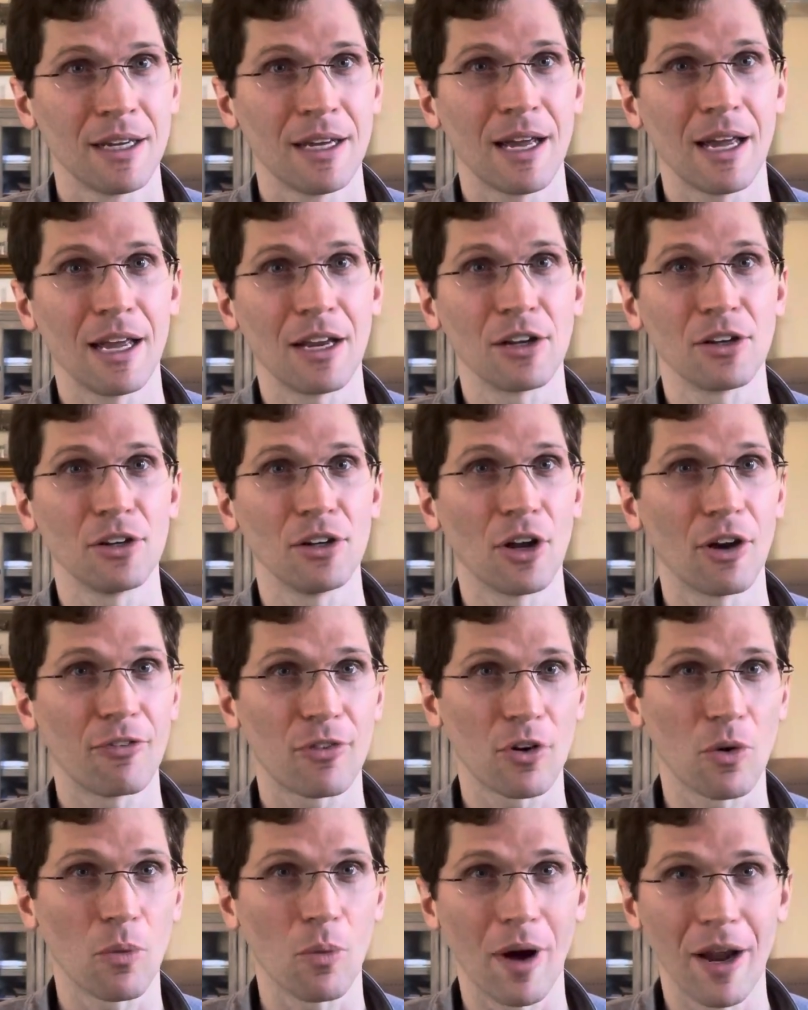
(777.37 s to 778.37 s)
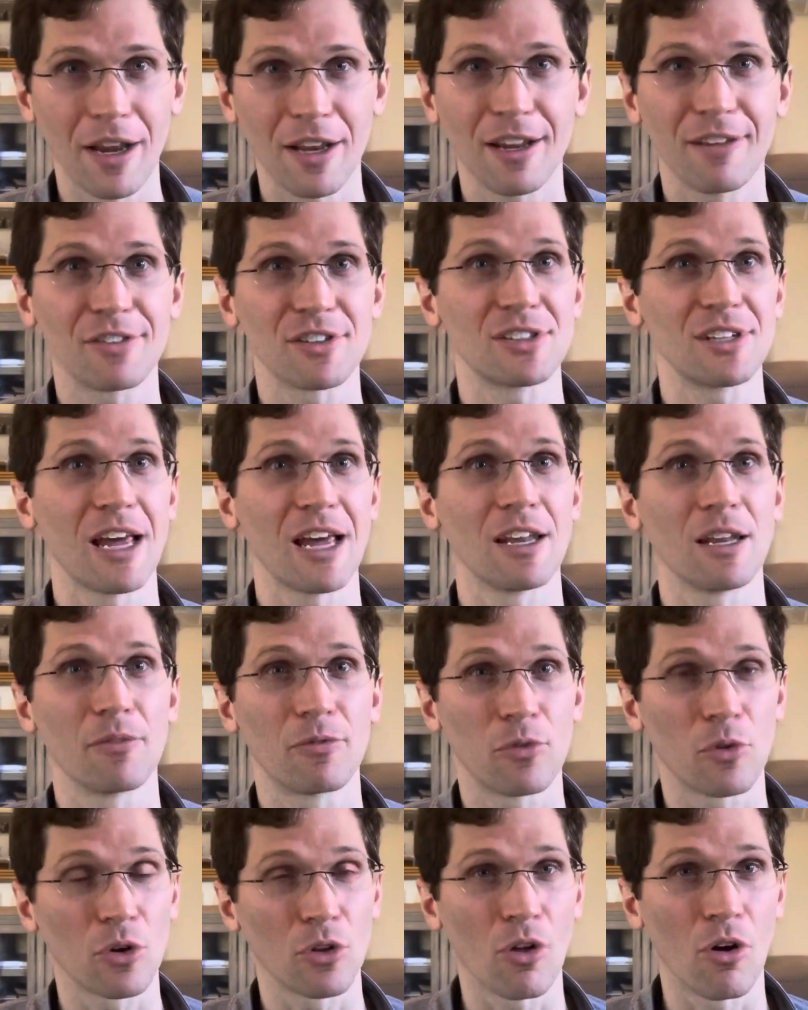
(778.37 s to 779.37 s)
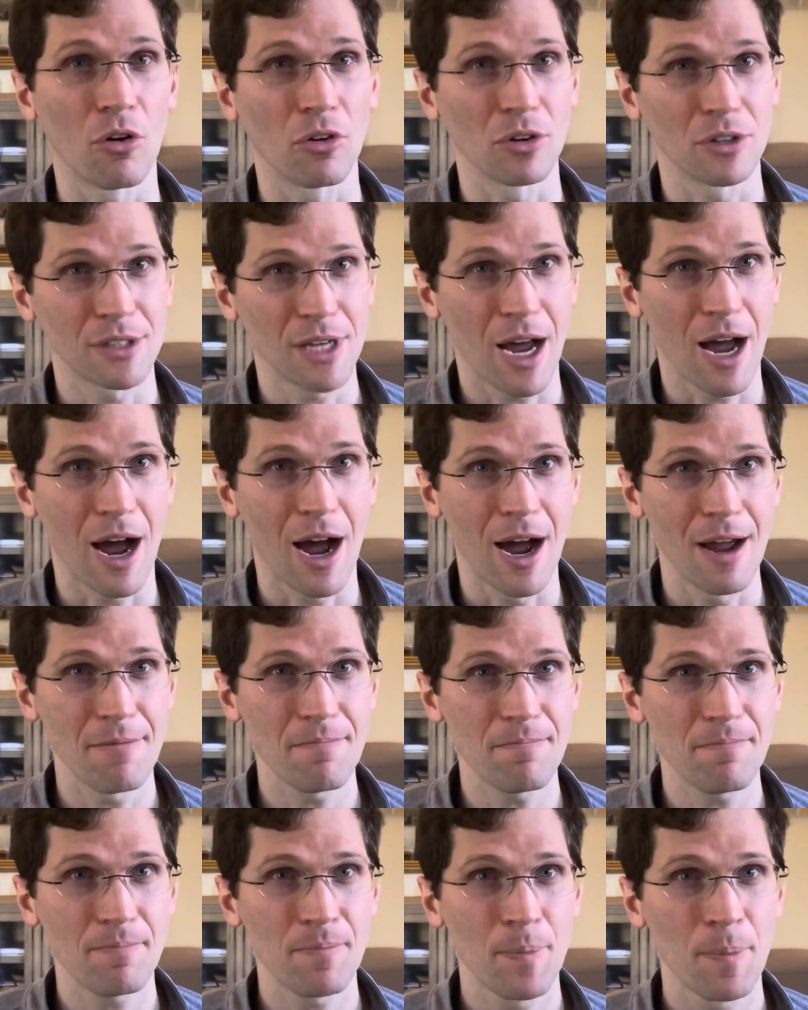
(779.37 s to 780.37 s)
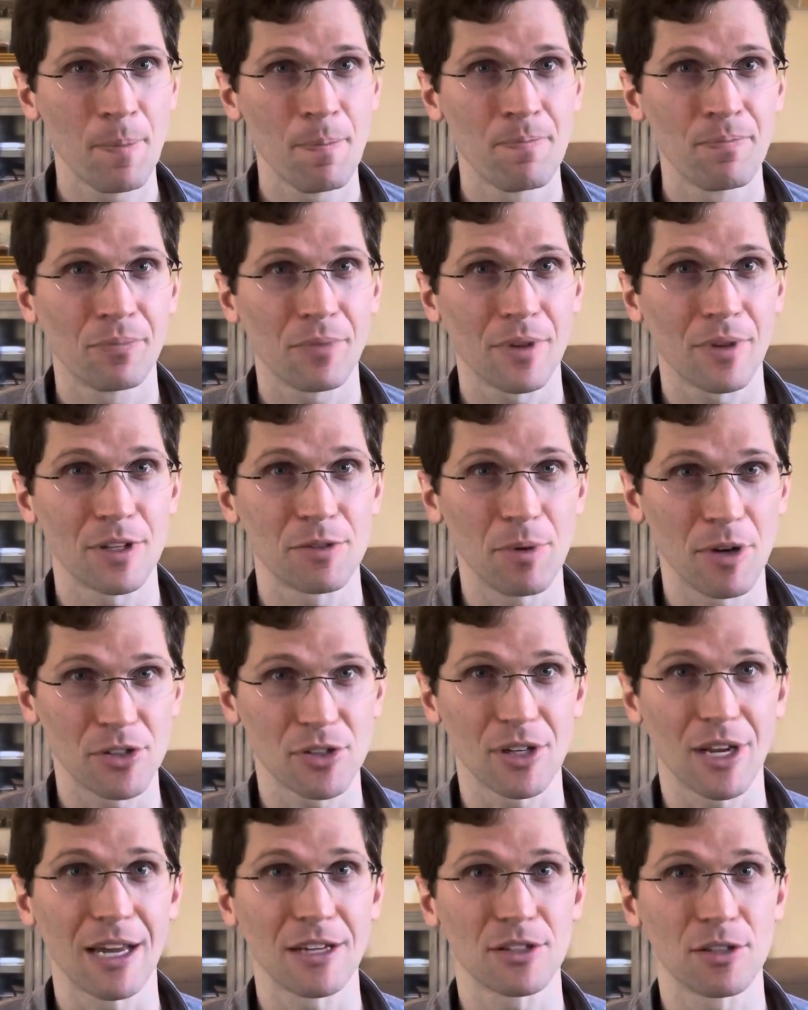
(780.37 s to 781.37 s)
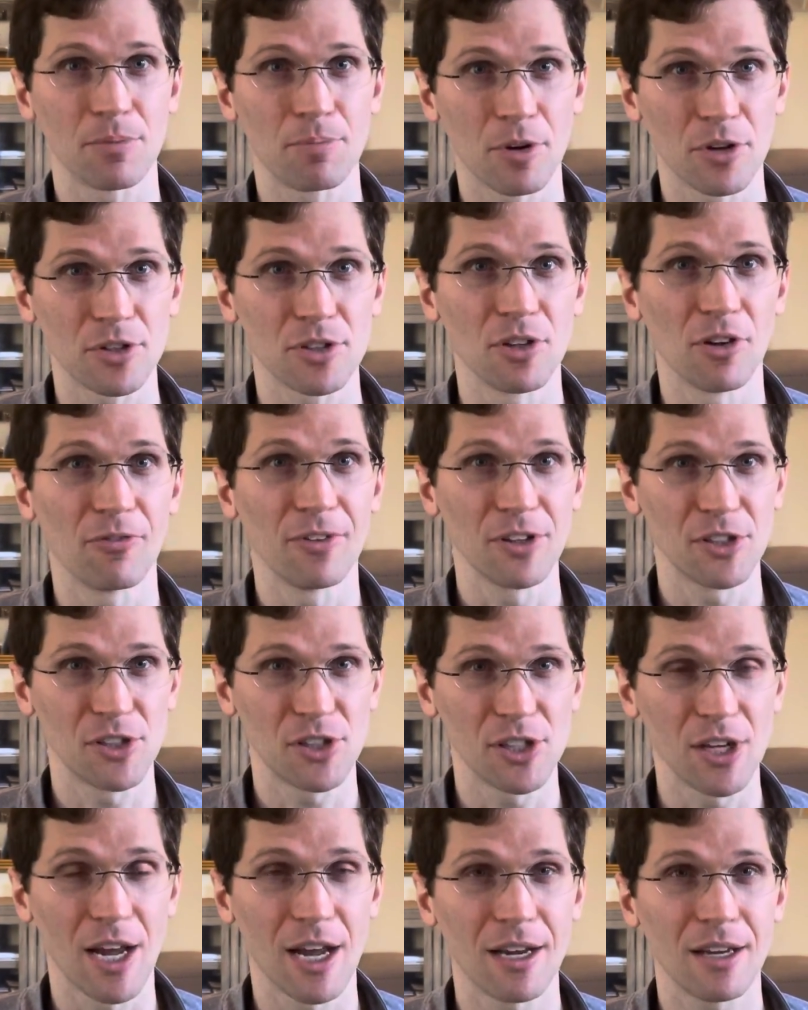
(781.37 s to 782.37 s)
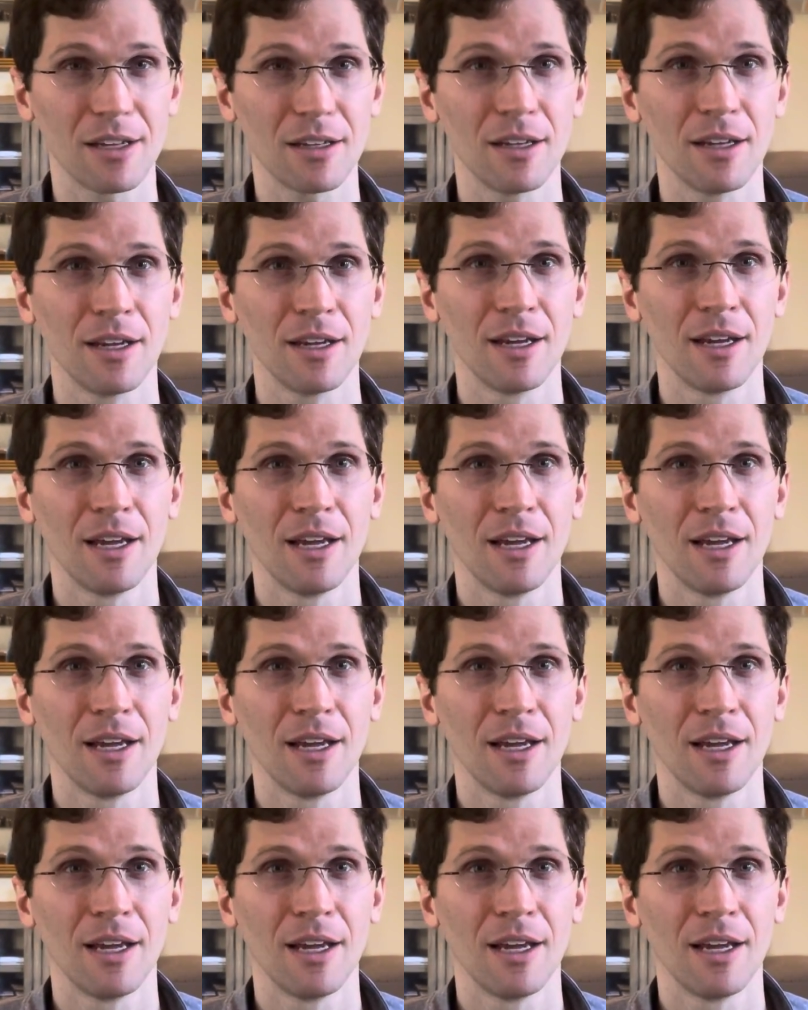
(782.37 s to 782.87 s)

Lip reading: And for a wedding, you have to stand up for a long time, especially as the person officiating.